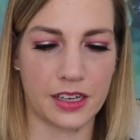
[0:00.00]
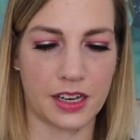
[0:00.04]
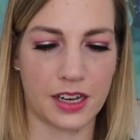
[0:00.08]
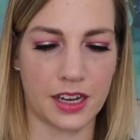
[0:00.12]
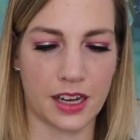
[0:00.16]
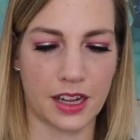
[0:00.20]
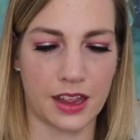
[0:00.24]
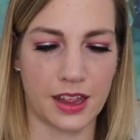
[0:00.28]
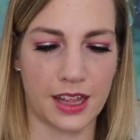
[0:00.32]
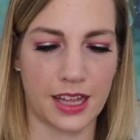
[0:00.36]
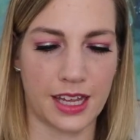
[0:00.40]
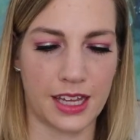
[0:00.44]

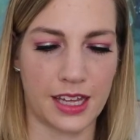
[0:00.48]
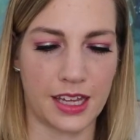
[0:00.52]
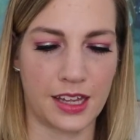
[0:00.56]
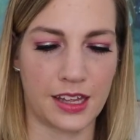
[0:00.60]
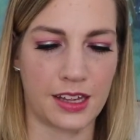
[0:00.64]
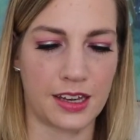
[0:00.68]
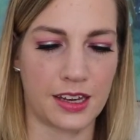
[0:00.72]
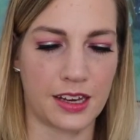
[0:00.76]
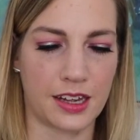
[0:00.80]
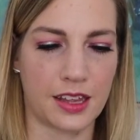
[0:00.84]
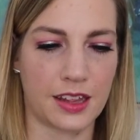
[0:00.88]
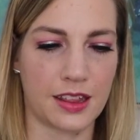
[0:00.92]

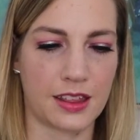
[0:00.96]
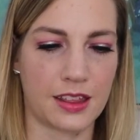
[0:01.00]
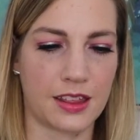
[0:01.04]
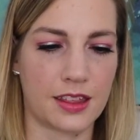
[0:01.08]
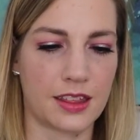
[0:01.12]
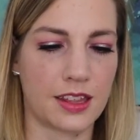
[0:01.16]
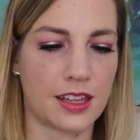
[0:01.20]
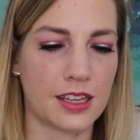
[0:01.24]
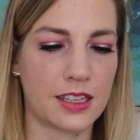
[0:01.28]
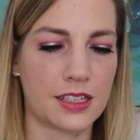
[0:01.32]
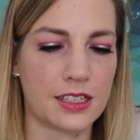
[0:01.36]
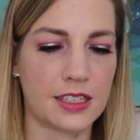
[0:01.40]
then
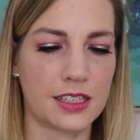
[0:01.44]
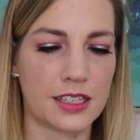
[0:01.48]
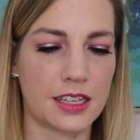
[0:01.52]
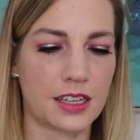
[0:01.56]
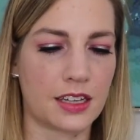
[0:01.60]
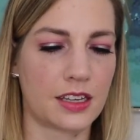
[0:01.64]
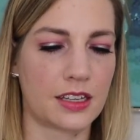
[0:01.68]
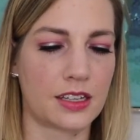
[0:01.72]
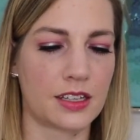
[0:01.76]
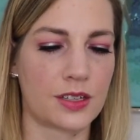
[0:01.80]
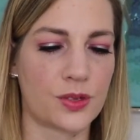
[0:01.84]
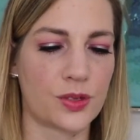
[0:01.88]
this
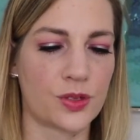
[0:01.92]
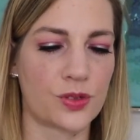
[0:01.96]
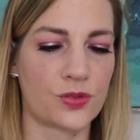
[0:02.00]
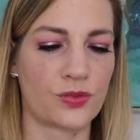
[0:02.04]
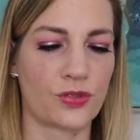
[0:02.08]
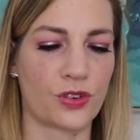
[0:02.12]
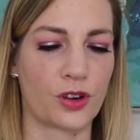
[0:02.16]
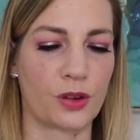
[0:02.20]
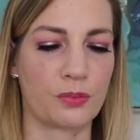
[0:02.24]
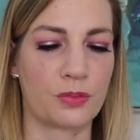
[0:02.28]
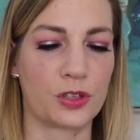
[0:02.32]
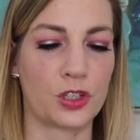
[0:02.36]
is
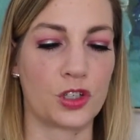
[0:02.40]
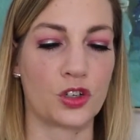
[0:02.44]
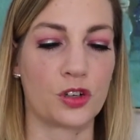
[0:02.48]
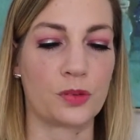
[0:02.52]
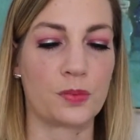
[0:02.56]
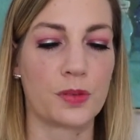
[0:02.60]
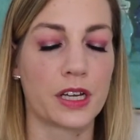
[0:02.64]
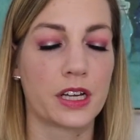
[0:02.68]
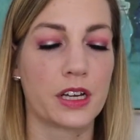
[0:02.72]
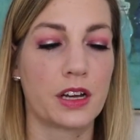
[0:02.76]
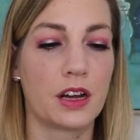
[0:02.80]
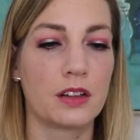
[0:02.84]
from
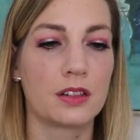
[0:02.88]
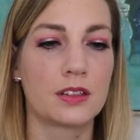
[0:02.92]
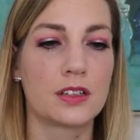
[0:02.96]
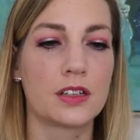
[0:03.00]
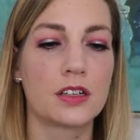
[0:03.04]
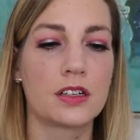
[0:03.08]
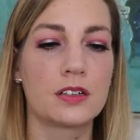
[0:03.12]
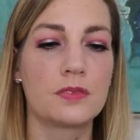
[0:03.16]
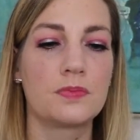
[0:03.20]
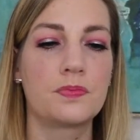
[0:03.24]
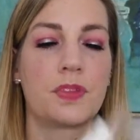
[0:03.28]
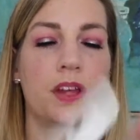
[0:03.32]

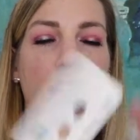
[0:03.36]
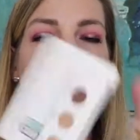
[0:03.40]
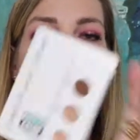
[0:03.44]
Dermacolor,